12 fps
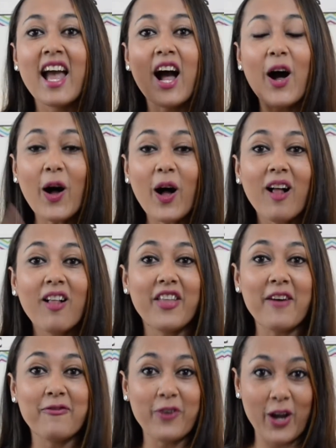All
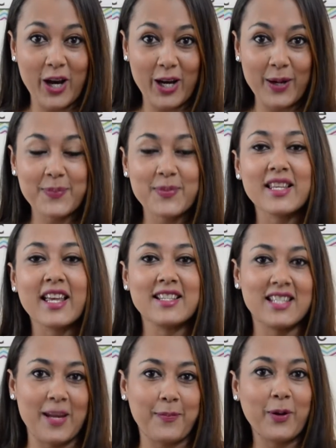the verbs in
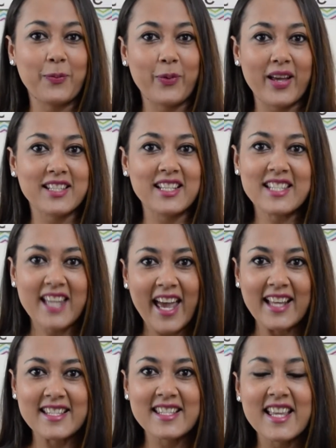simple present
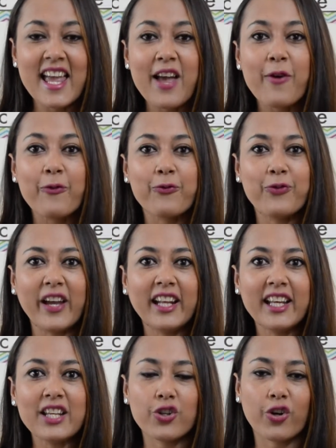tense
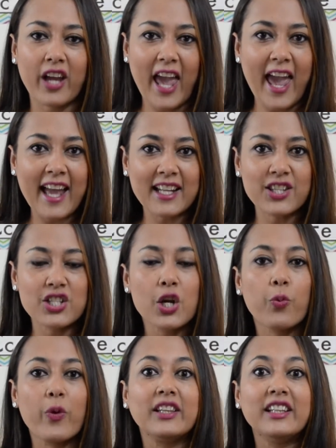finish or end
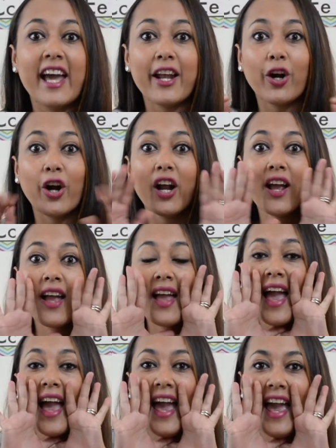with letter
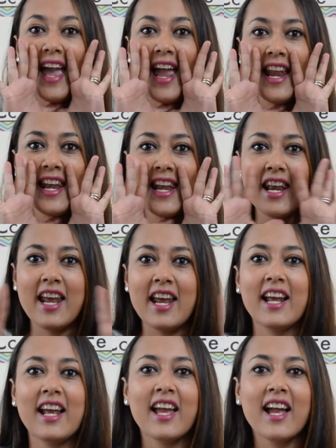N.
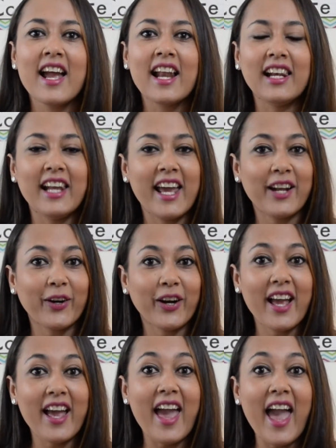Letter
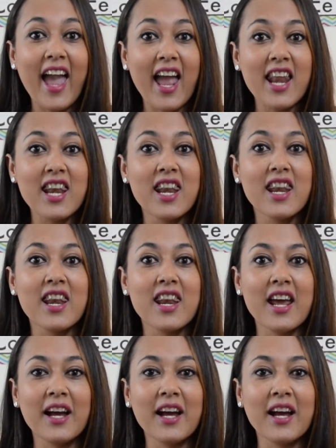N.